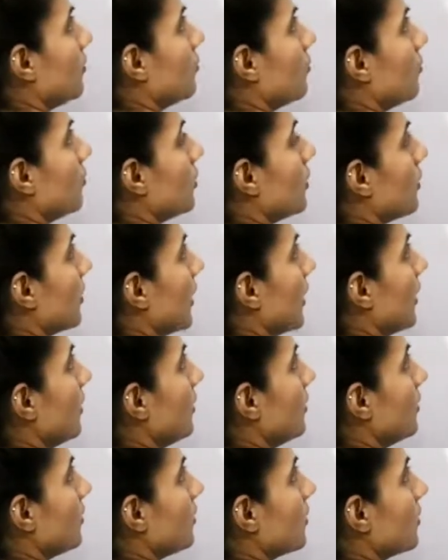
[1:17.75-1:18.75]
we will
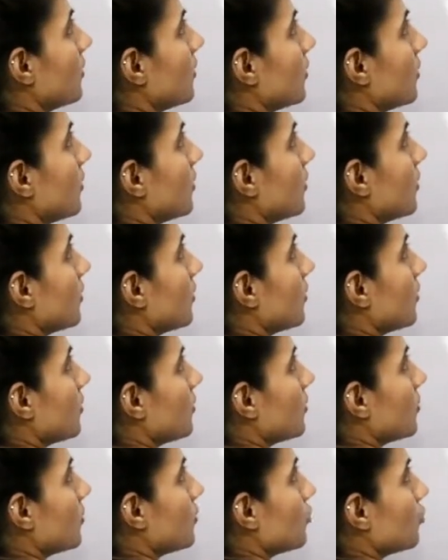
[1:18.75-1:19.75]
write
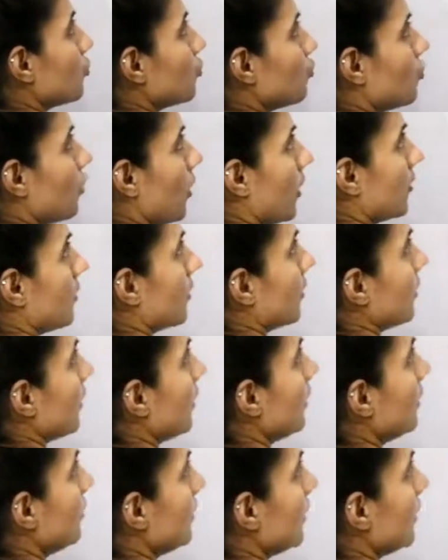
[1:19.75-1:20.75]
200.
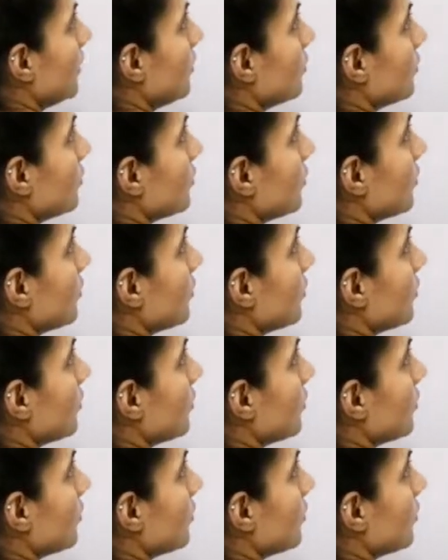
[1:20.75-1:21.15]
It means